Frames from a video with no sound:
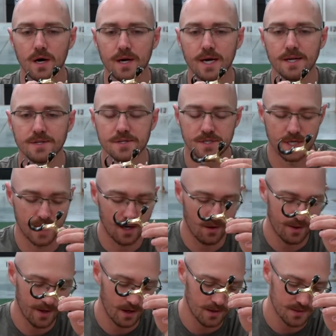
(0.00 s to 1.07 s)
hinge style,
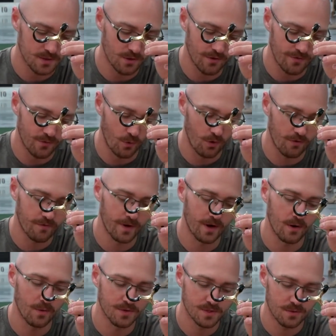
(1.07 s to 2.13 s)
and also a
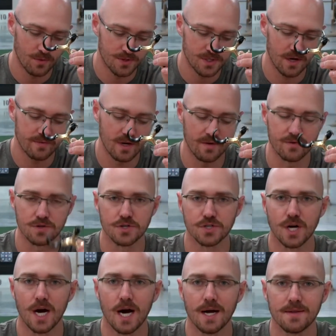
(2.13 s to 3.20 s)
4-finger, which I've never
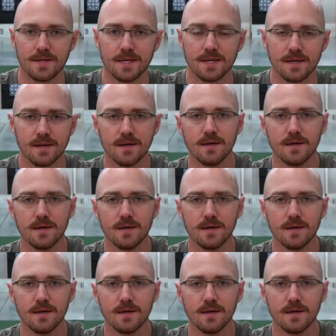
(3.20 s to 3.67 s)
shot, and